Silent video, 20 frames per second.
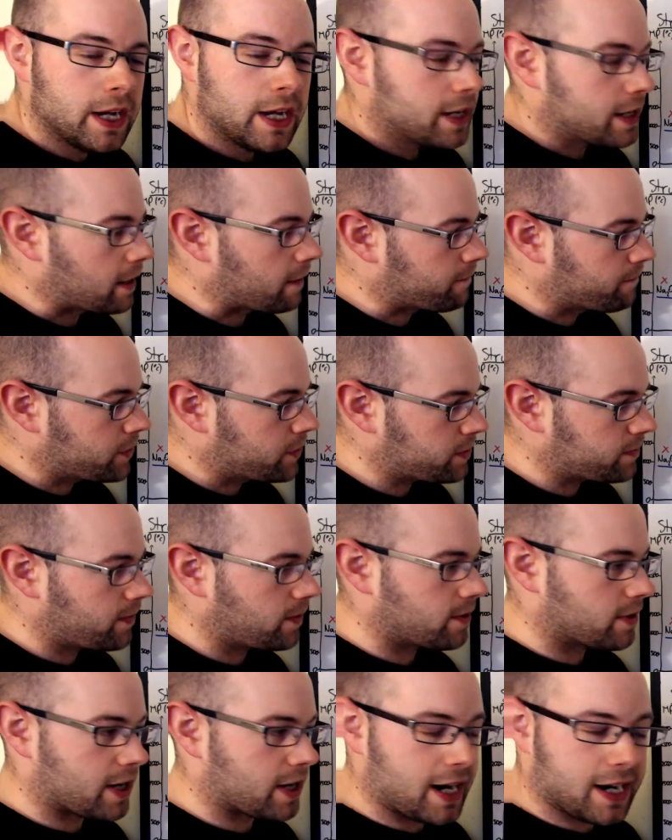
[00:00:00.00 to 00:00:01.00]
Now,
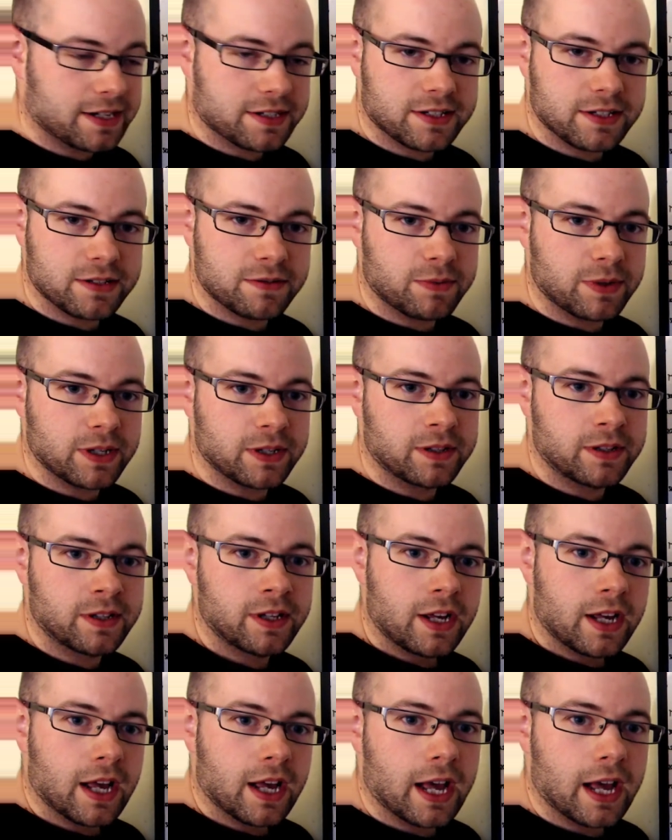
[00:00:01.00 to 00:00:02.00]
phosphoric acid will
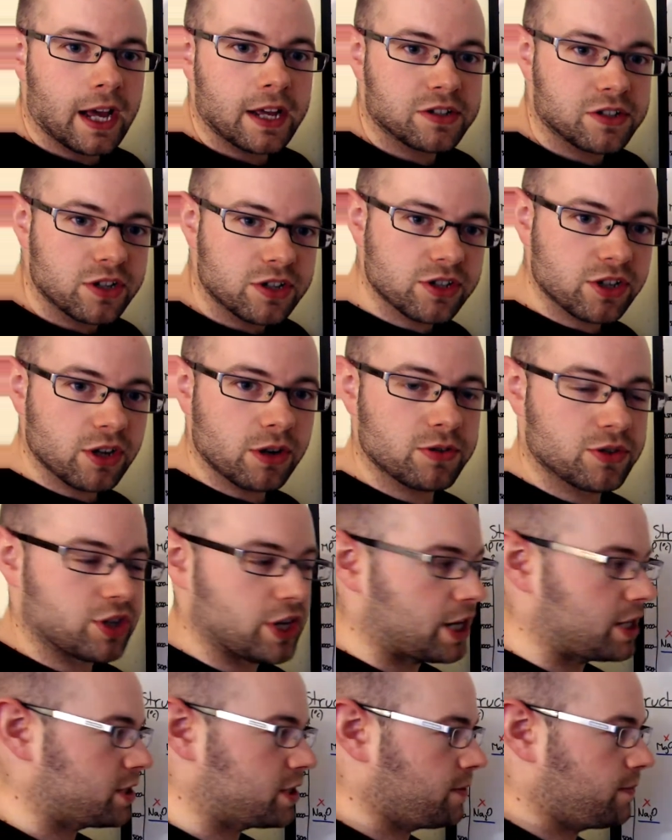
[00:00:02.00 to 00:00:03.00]

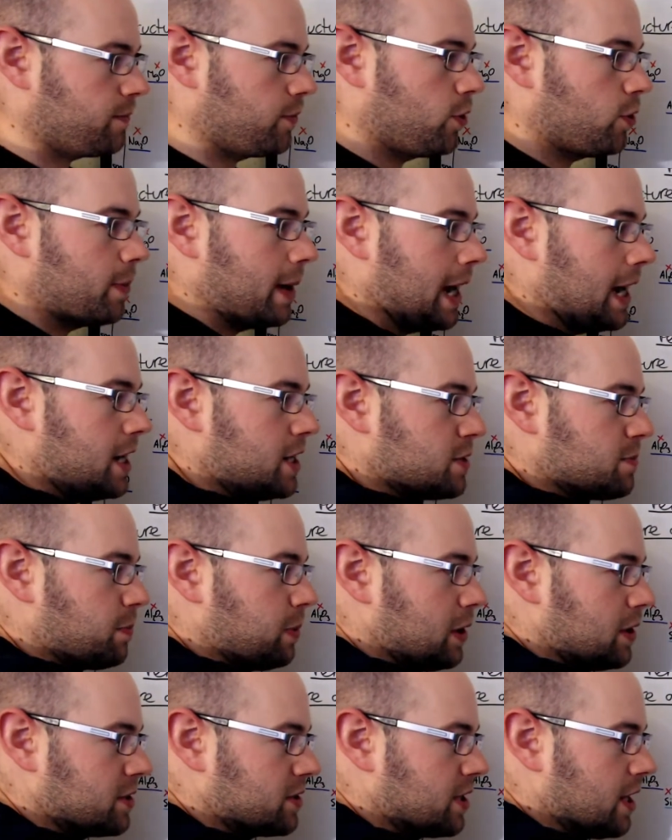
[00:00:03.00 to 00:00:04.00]
dissociate to form H
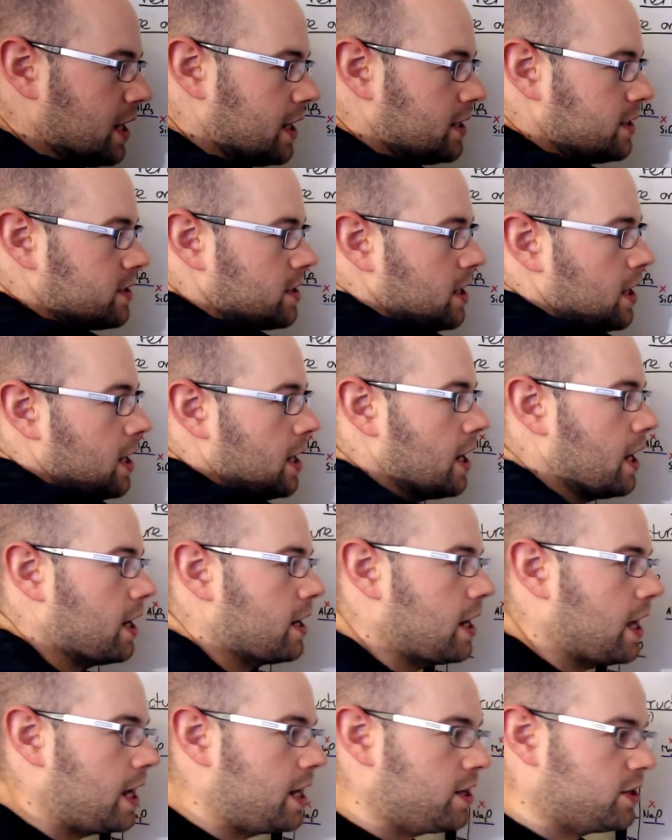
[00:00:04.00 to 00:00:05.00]
plus ions and
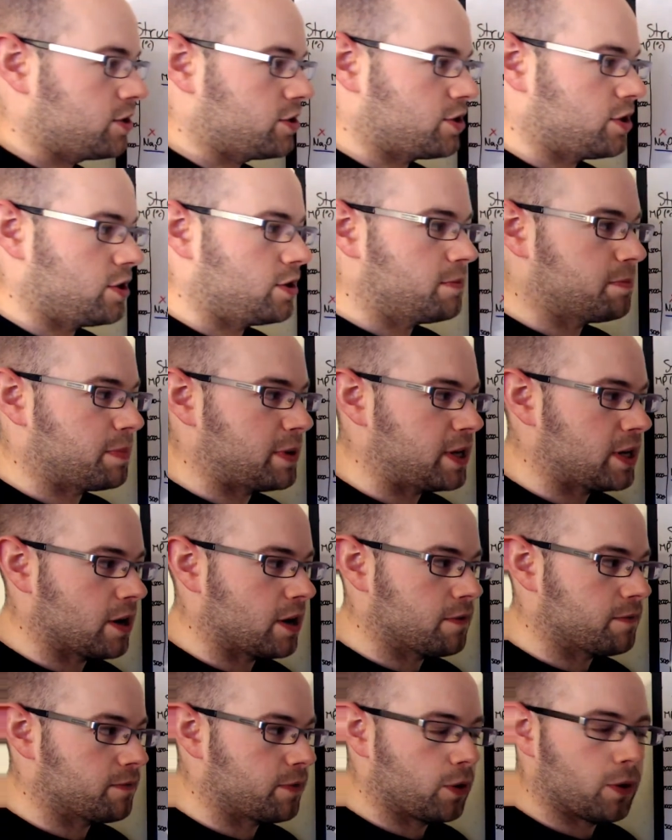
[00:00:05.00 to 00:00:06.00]

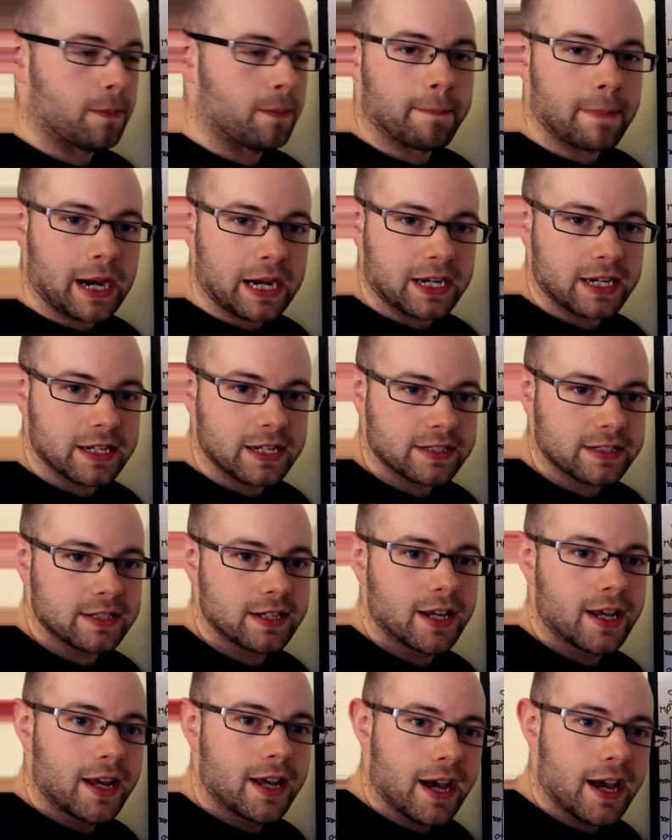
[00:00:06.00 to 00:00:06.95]
H2PO4 minus.